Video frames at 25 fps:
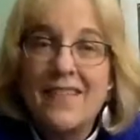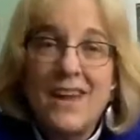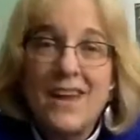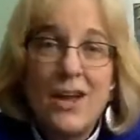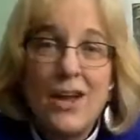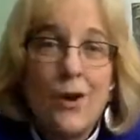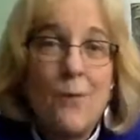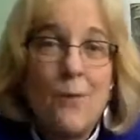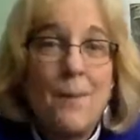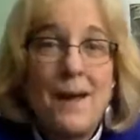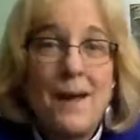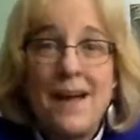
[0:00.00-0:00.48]

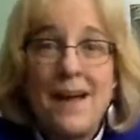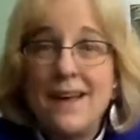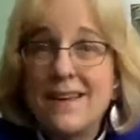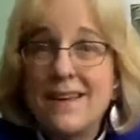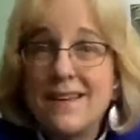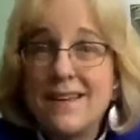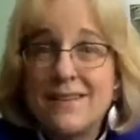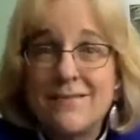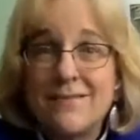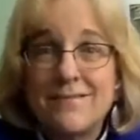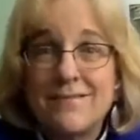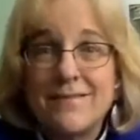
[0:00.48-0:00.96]
Then I go
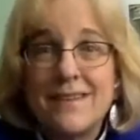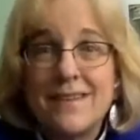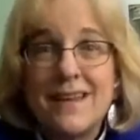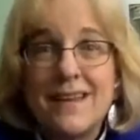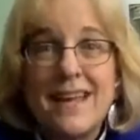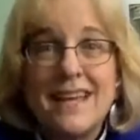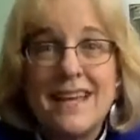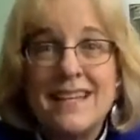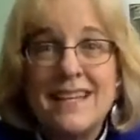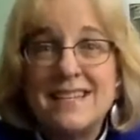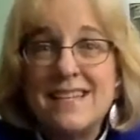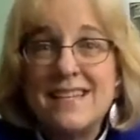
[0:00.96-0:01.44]
back
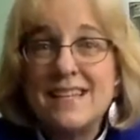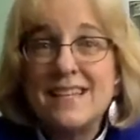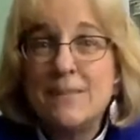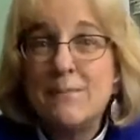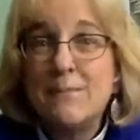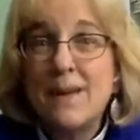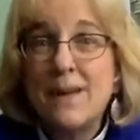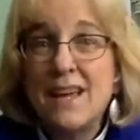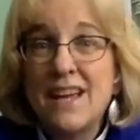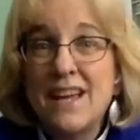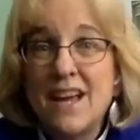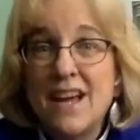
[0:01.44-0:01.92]
and I can
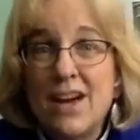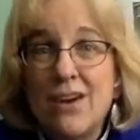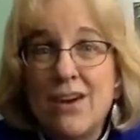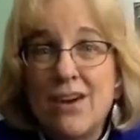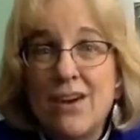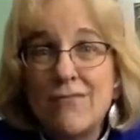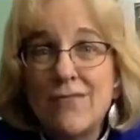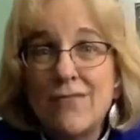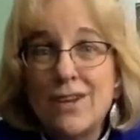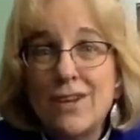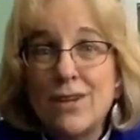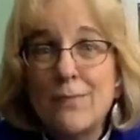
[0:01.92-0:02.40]
take it back
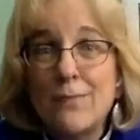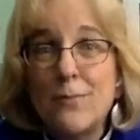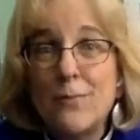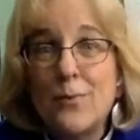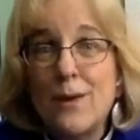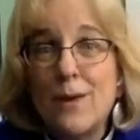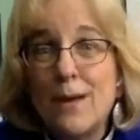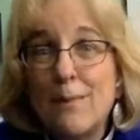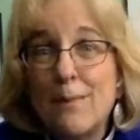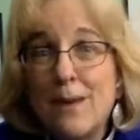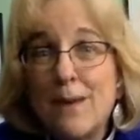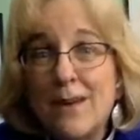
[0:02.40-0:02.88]
out. I can
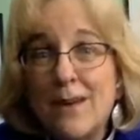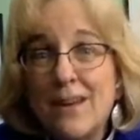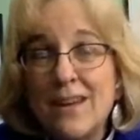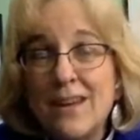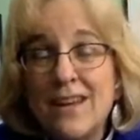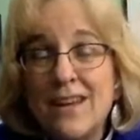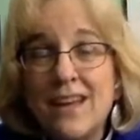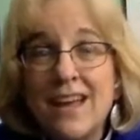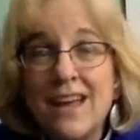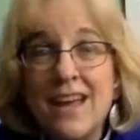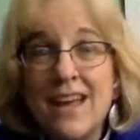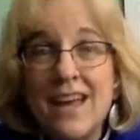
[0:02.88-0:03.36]
pray about
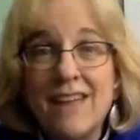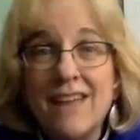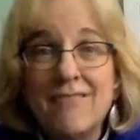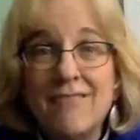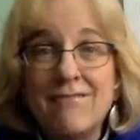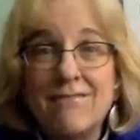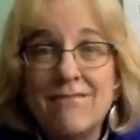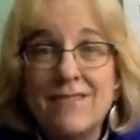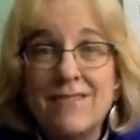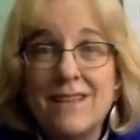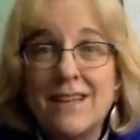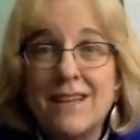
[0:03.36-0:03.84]
it
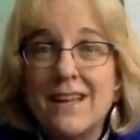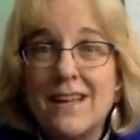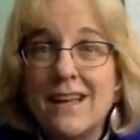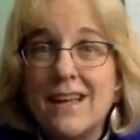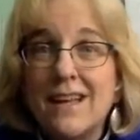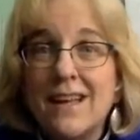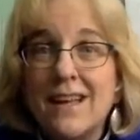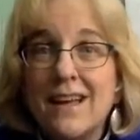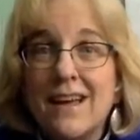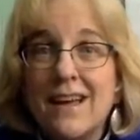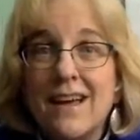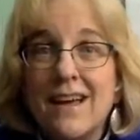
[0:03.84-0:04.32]
again.
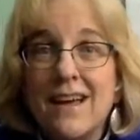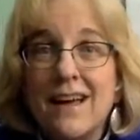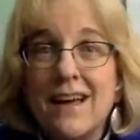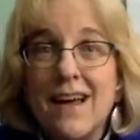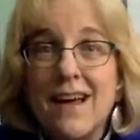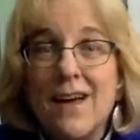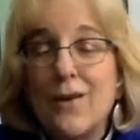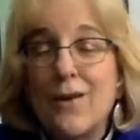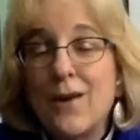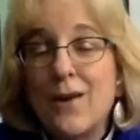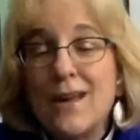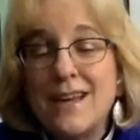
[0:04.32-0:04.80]
Uh,
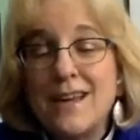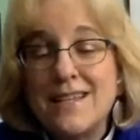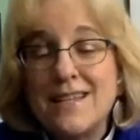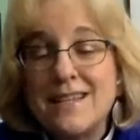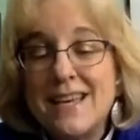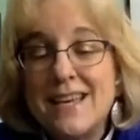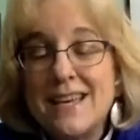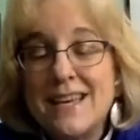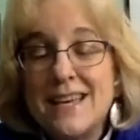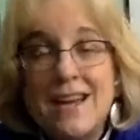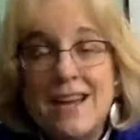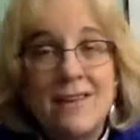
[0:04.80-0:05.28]
or I
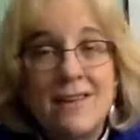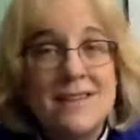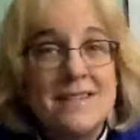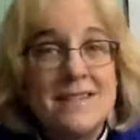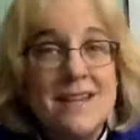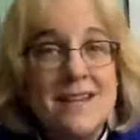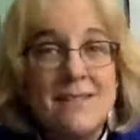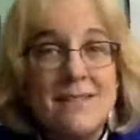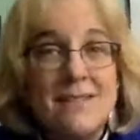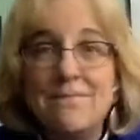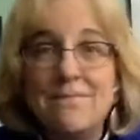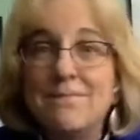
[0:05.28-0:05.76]
can take it out
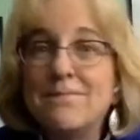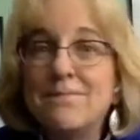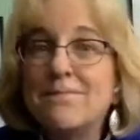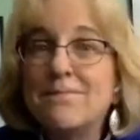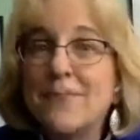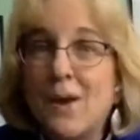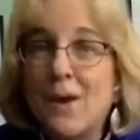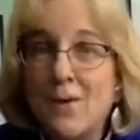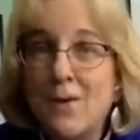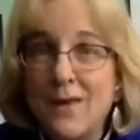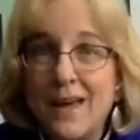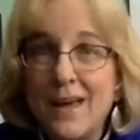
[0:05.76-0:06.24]
and say, hmm,
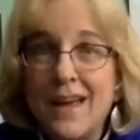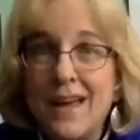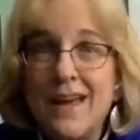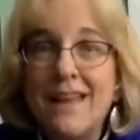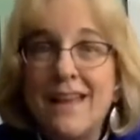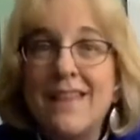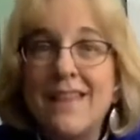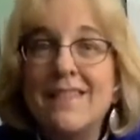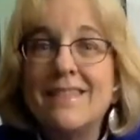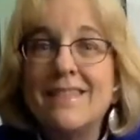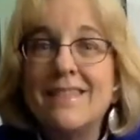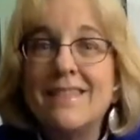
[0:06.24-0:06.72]

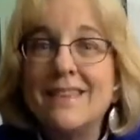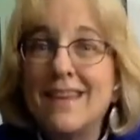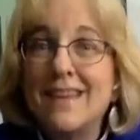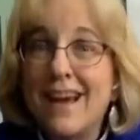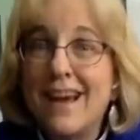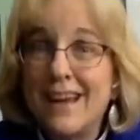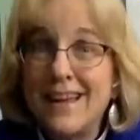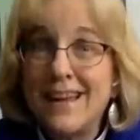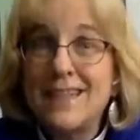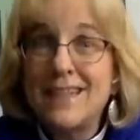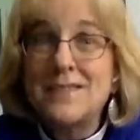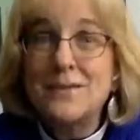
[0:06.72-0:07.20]
okay,
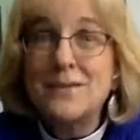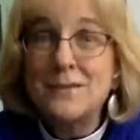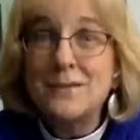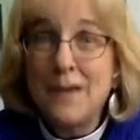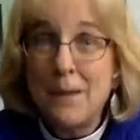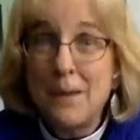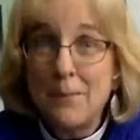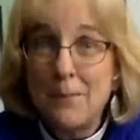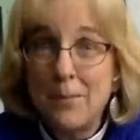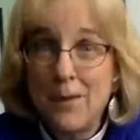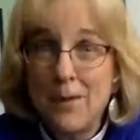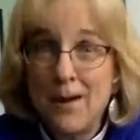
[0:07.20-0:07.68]
God
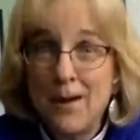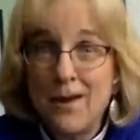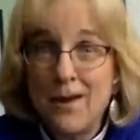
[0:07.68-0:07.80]
answered that